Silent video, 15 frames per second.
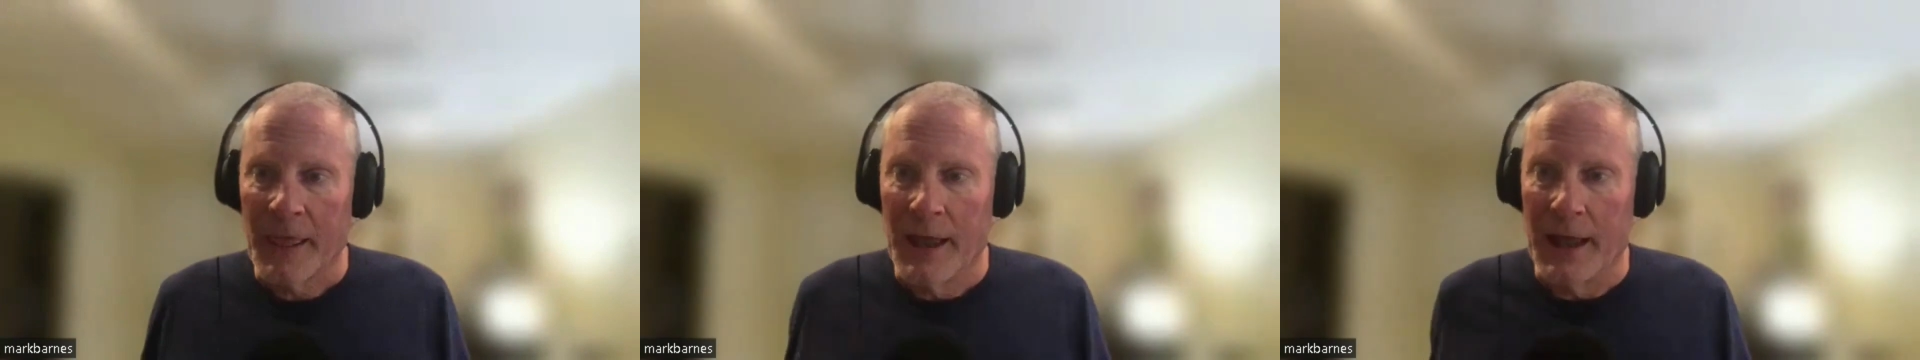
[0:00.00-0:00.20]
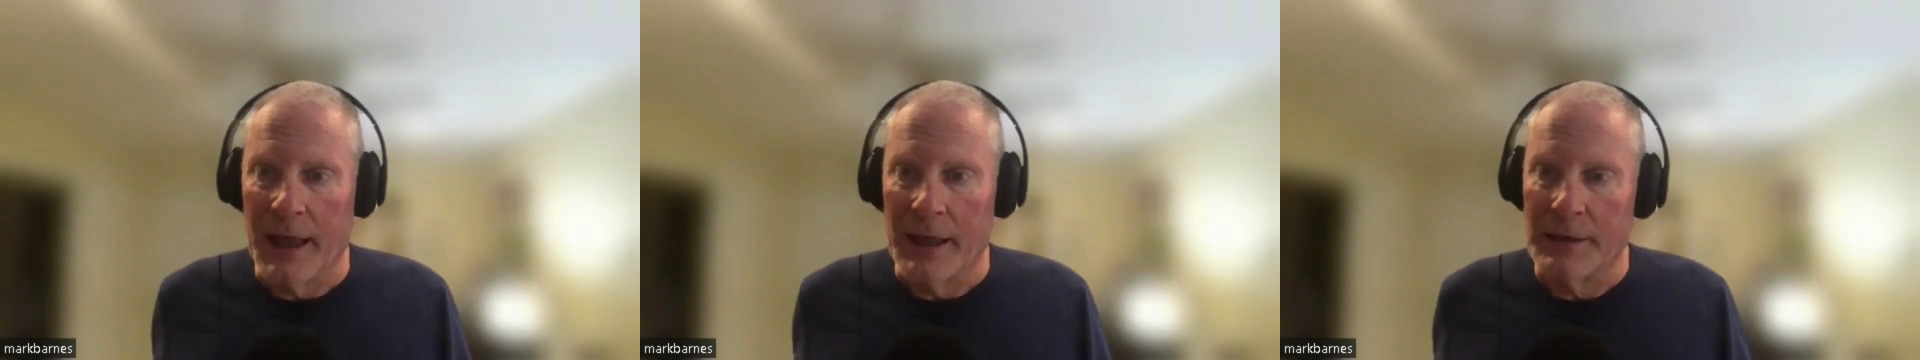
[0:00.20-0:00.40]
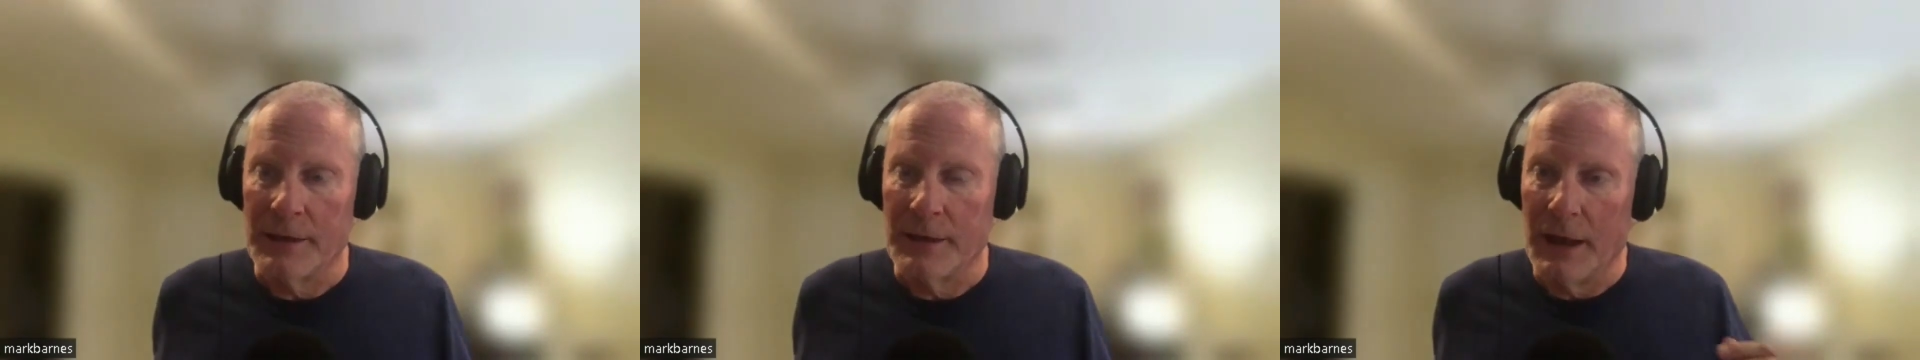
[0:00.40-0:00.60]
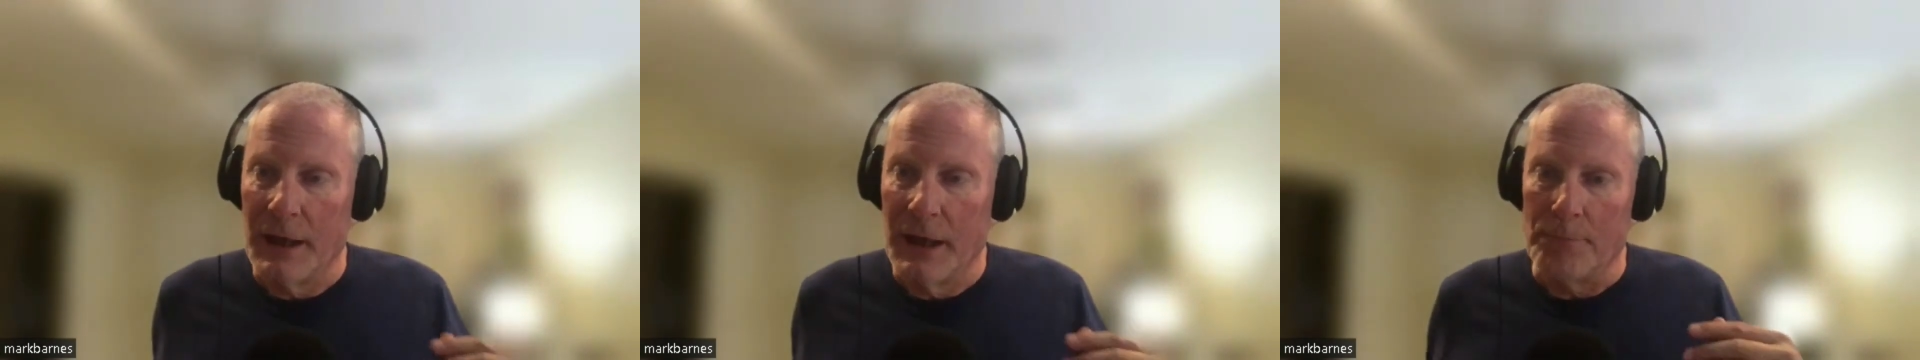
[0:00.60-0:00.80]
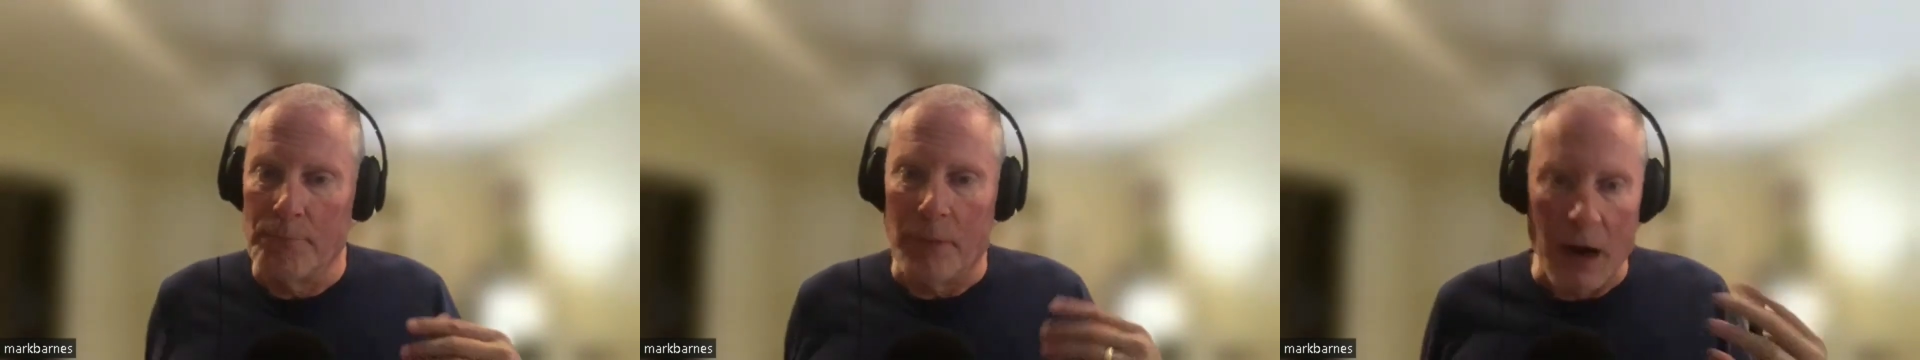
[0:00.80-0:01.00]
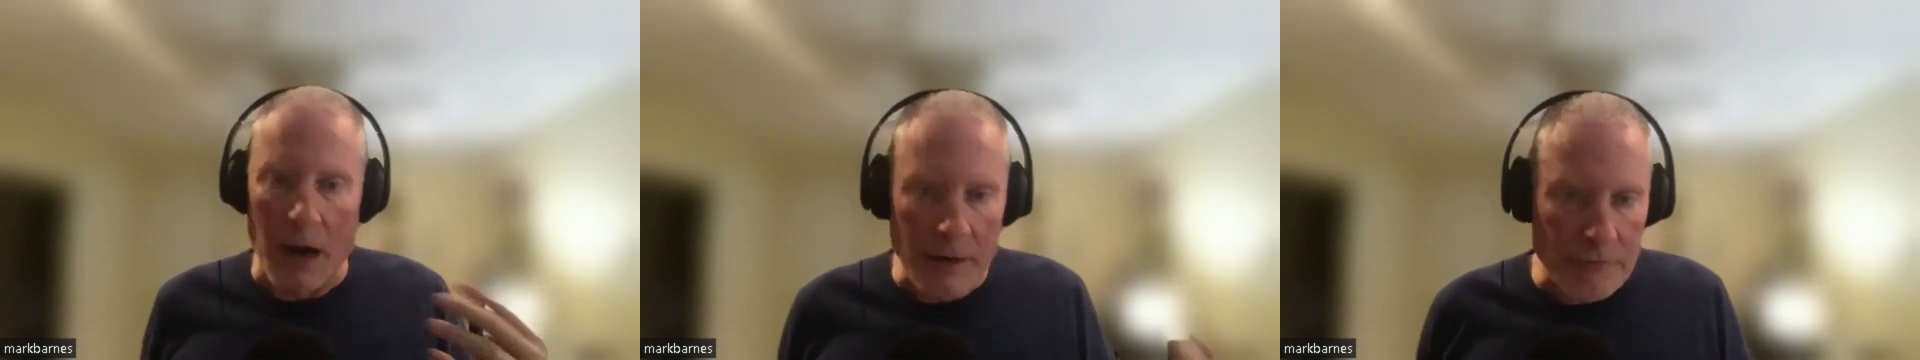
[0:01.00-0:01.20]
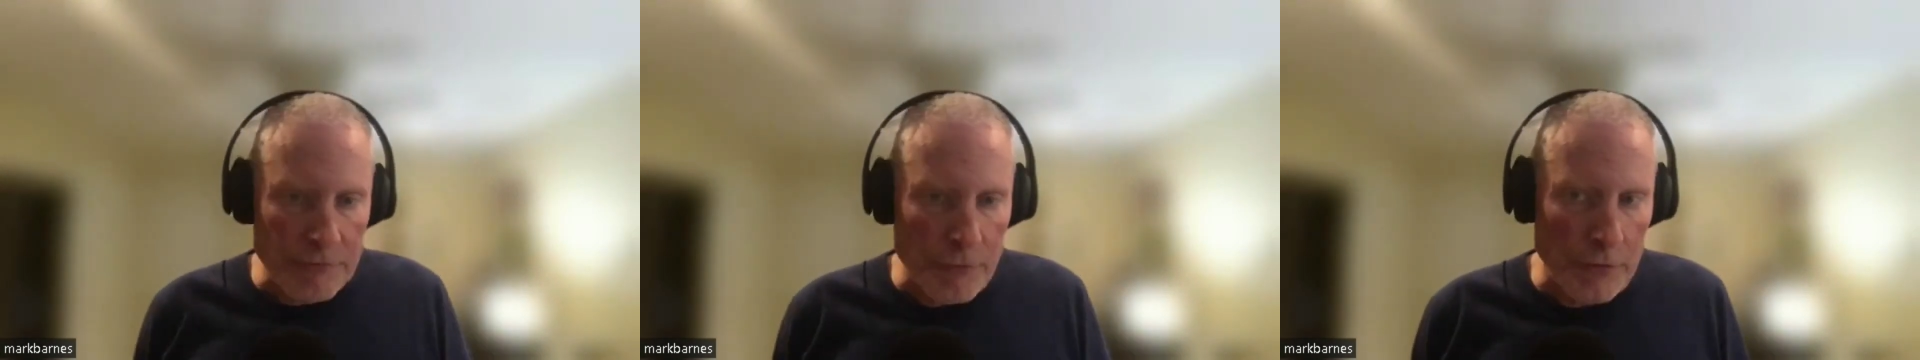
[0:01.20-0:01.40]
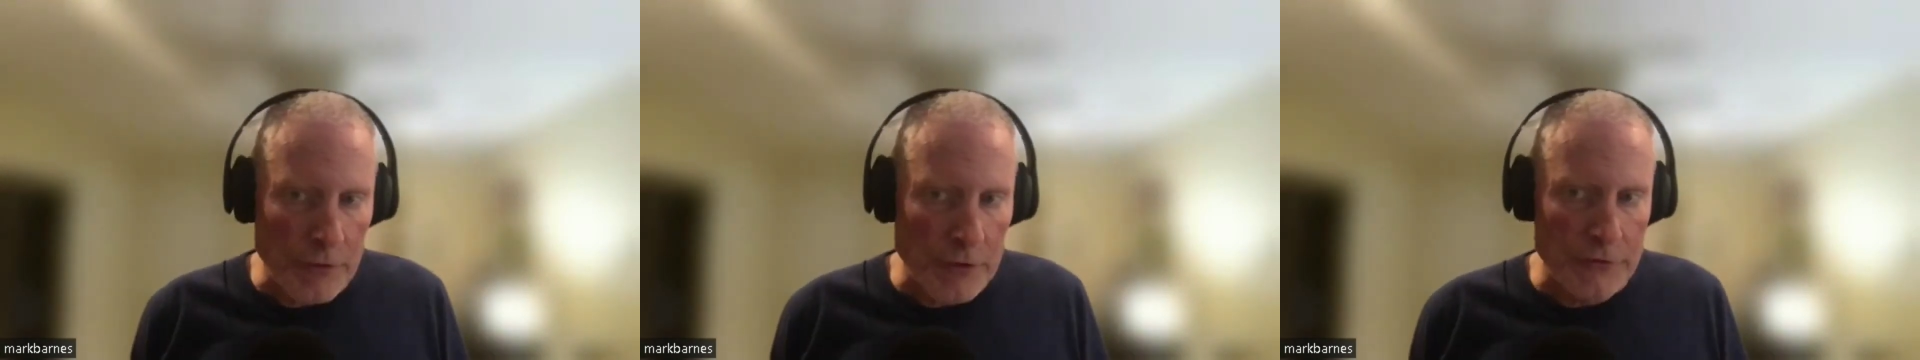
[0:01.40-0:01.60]
and and
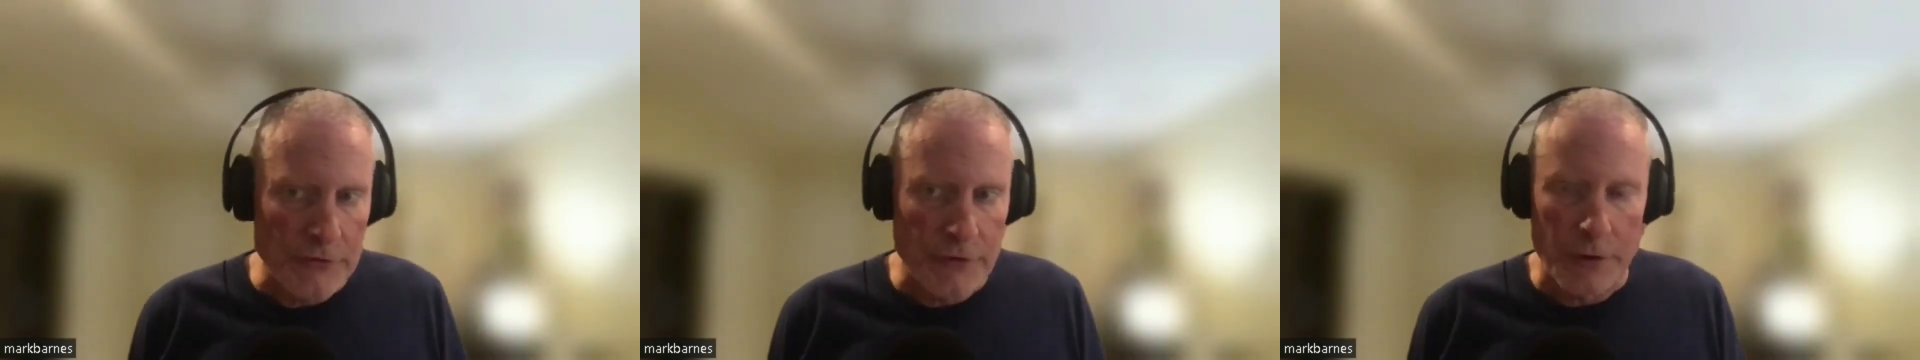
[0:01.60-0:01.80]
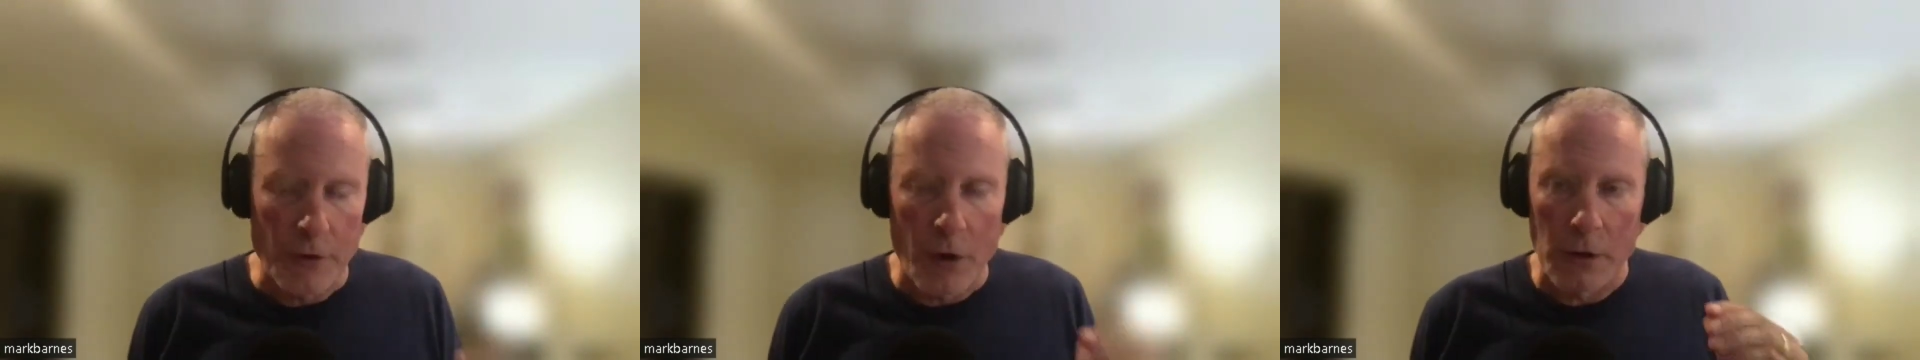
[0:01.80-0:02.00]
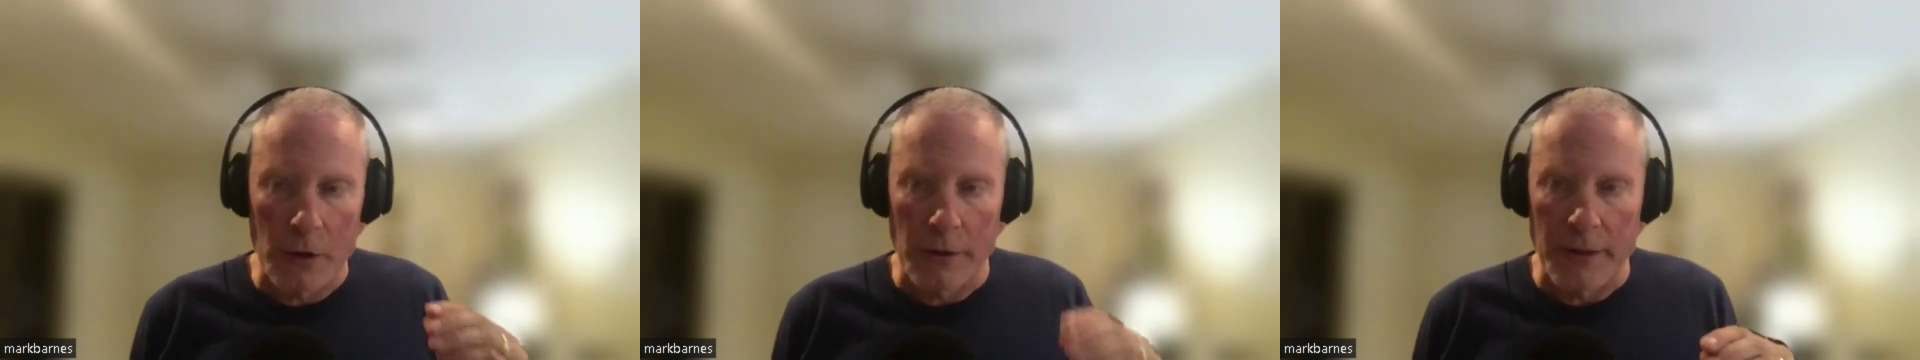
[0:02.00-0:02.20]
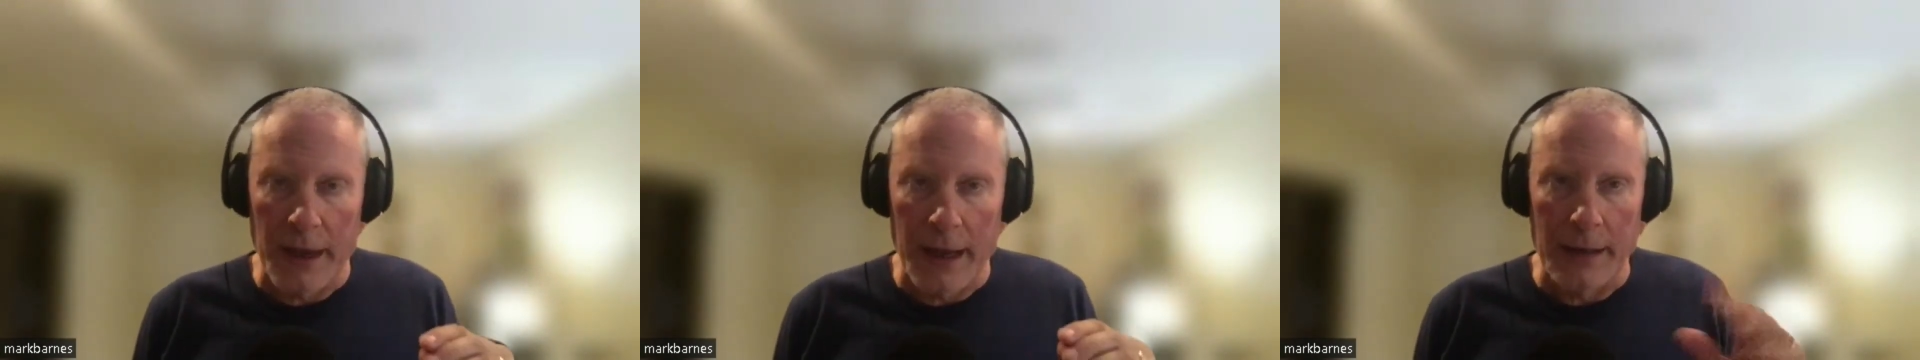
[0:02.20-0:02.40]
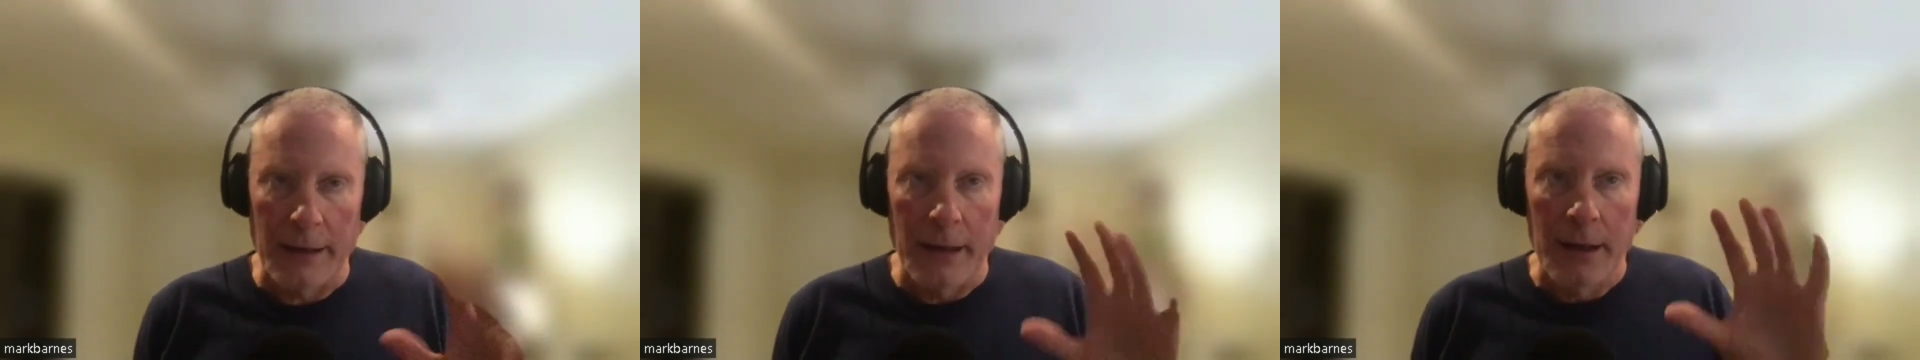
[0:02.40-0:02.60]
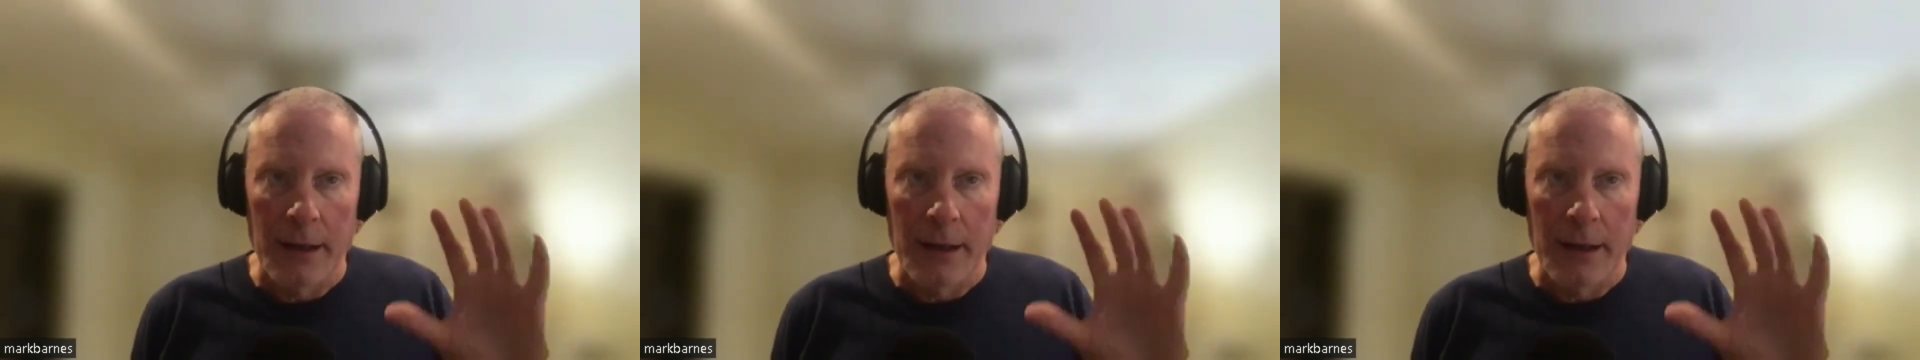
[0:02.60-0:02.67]
mindfulness and all of that.